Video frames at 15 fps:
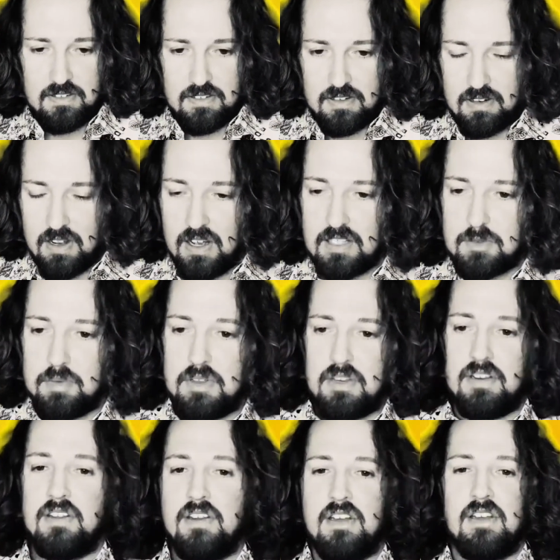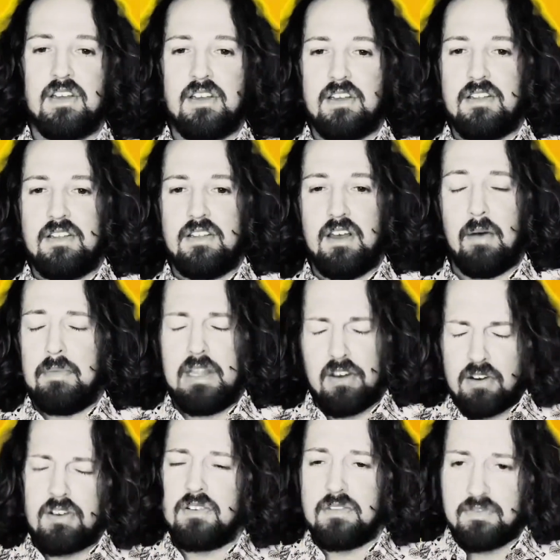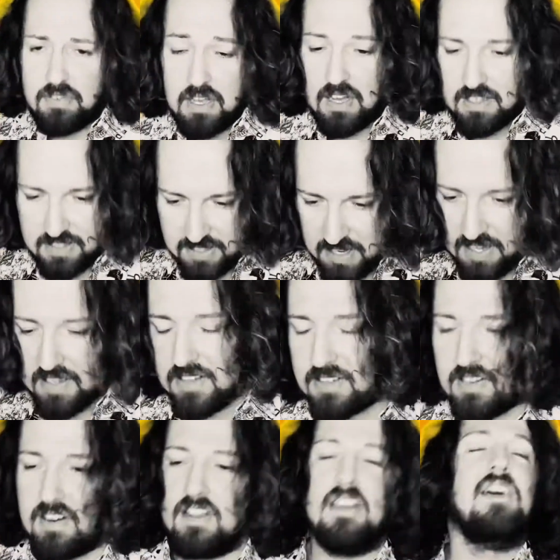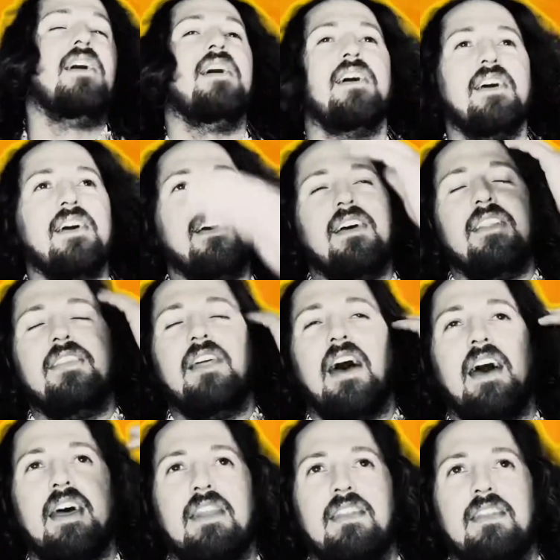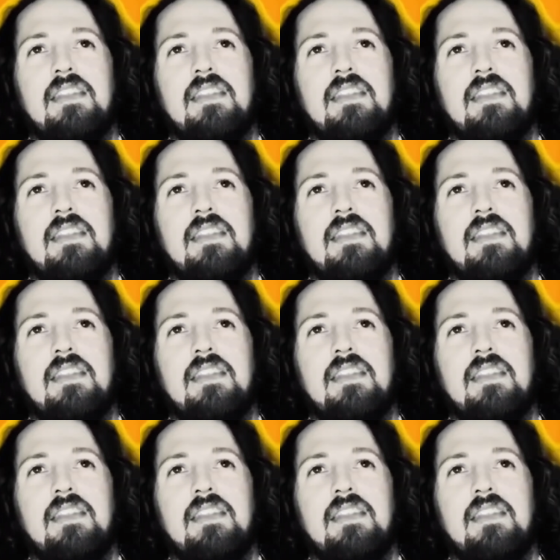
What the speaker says: her husband, I mean her fiance, sorry, that